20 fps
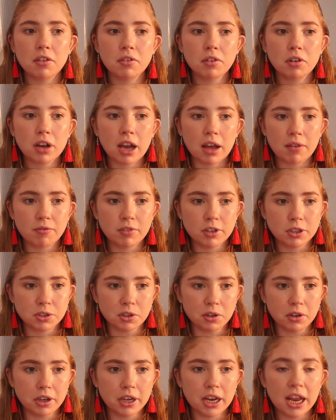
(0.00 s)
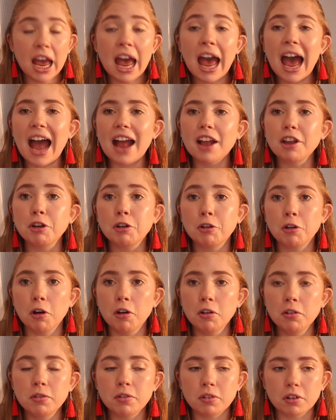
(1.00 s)
of your comfort zone and
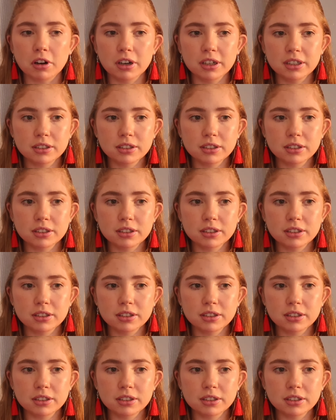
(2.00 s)
go for it.